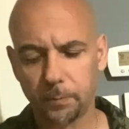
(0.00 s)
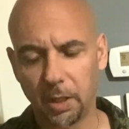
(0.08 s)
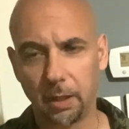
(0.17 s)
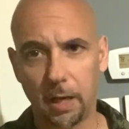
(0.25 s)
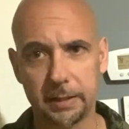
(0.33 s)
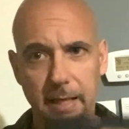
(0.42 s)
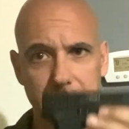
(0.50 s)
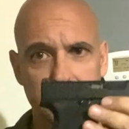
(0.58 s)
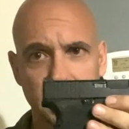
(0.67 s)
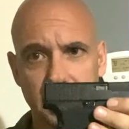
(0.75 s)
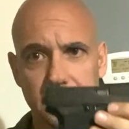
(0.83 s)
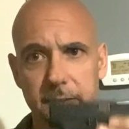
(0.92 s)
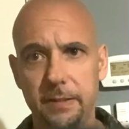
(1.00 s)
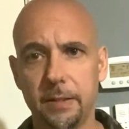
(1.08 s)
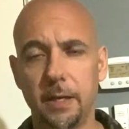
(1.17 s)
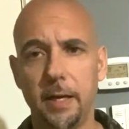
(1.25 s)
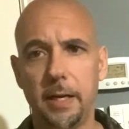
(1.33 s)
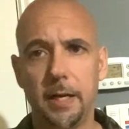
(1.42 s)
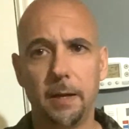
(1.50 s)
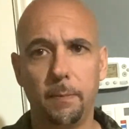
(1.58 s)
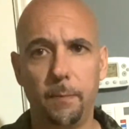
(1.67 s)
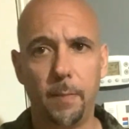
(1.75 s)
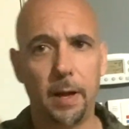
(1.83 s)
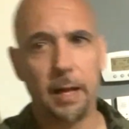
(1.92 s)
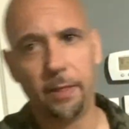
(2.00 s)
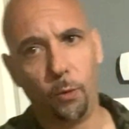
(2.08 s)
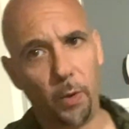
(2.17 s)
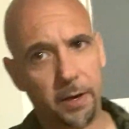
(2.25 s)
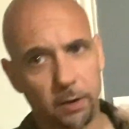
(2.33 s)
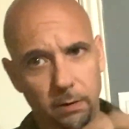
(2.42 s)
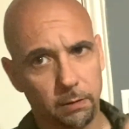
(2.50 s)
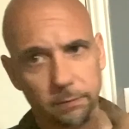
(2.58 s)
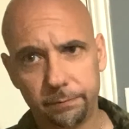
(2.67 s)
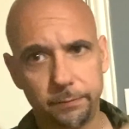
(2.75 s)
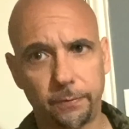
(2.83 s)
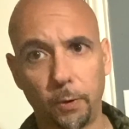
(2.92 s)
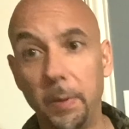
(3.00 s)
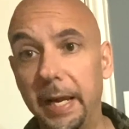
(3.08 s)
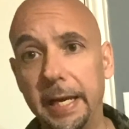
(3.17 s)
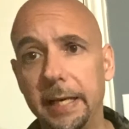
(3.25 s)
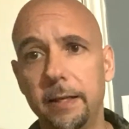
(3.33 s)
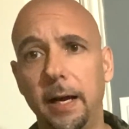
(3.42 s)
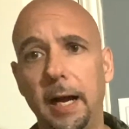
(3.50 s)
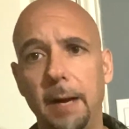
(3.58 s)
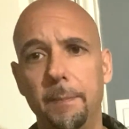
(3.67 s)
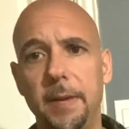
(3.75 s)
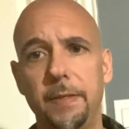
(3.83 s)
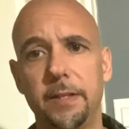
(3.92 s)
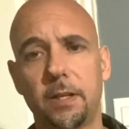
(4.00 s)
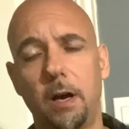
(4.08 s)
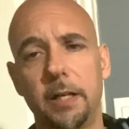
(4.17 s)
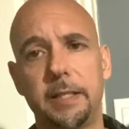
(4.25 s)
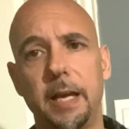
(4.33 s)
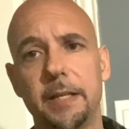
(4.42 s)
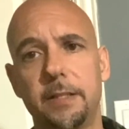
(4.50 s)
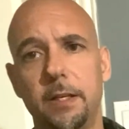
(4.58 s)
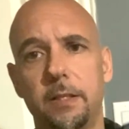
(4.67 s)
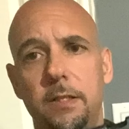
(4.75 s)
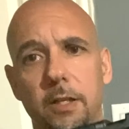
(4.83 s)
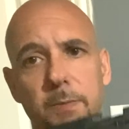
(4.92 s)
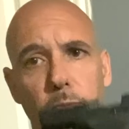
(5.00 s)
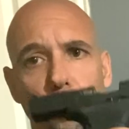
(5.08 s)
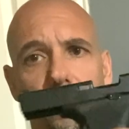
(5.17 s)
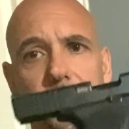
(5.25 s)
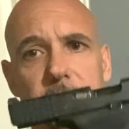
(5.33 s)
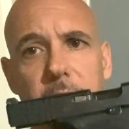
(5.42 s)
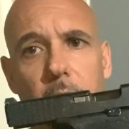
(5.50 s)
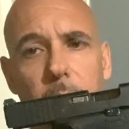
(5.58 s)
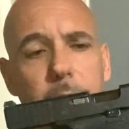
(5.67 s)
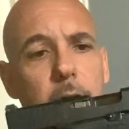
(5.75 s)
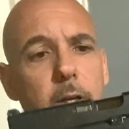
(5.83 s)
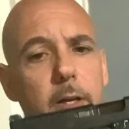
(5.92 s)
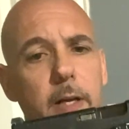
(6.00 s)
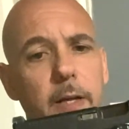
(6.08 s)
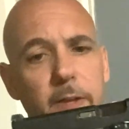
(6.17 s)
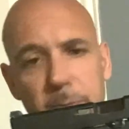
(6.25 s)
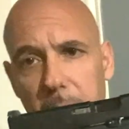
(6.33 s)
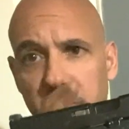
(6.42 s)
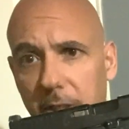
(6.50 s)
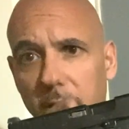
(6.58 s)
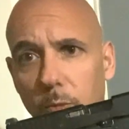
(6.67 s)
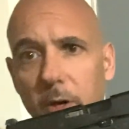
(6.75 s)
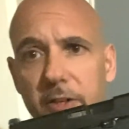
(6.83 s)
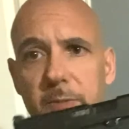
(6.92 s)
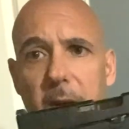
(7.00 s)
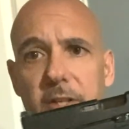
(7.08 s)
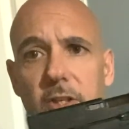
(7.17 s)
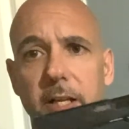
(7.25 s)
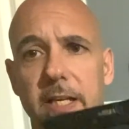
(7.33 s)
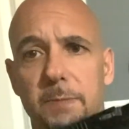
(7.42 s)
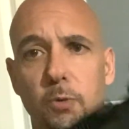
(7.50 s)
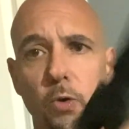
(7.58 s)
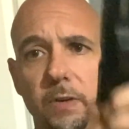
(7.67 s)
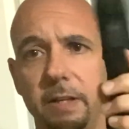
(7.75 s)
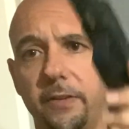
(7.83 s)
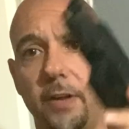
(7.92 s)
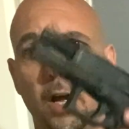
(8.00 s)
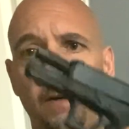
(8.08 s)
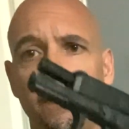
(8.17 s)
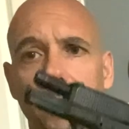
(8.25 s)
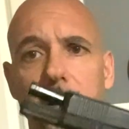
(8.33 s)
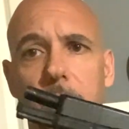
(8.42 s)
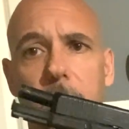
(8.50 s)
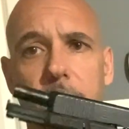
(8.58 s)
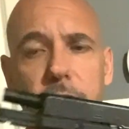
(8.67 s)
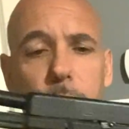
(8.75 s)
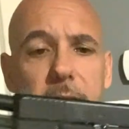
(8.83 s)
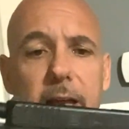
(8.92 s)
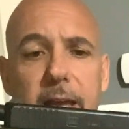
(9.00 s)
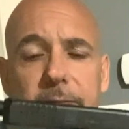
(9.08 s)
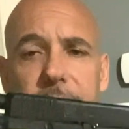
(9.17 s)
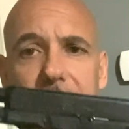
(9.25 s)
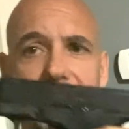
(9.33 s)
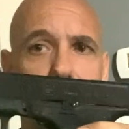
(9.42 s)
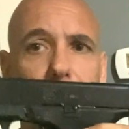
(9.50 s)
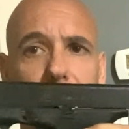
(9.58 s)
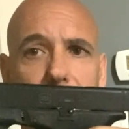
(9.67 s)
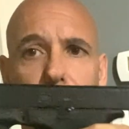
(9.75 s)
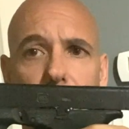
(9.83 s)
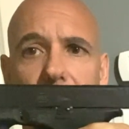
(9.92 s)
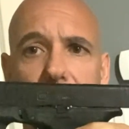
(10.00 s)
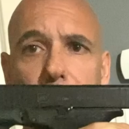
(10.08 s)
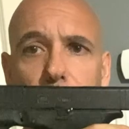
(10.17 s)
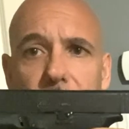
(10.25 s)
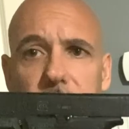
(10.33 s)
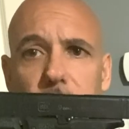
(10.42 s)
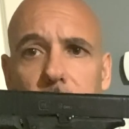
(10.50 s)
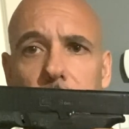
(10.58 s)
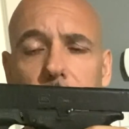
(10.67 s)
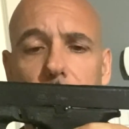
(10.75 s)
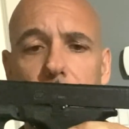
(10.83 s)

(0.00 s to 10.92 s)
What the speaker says: The Glock 19 is the winner for me in this contest. It's just proven itself, this particular one especially, has proven itself to be a phenomenally reliable pistol.